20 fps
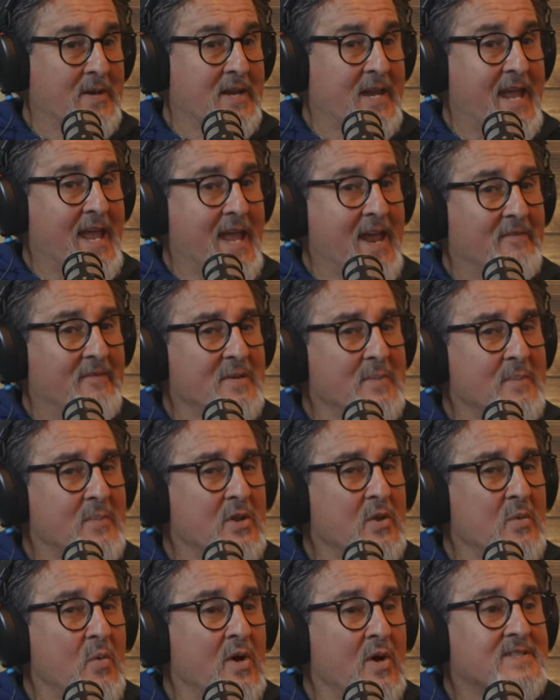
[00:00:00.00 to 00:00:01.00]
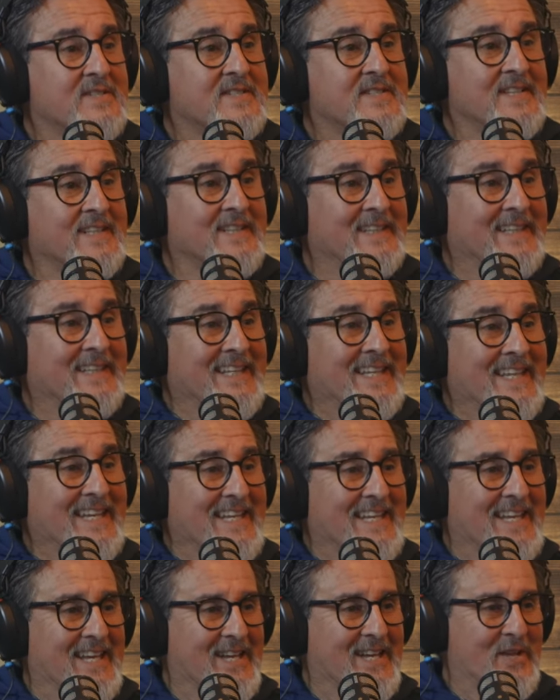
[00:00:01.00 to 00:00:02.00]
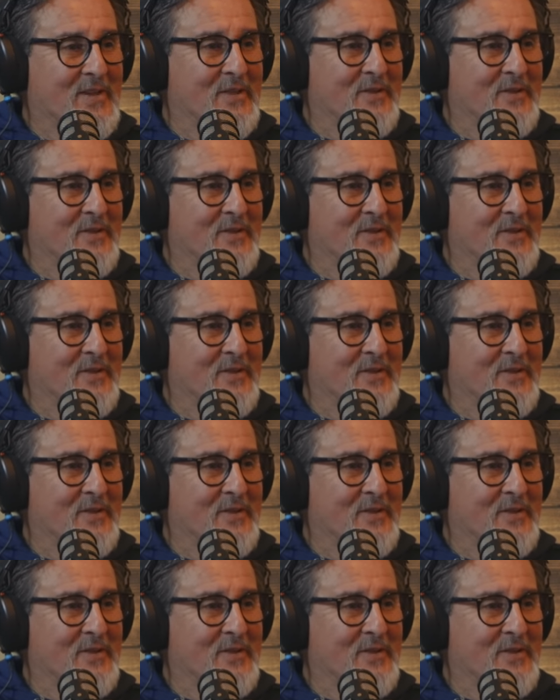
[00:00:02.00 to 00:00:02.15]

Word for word: and everybody wants to lead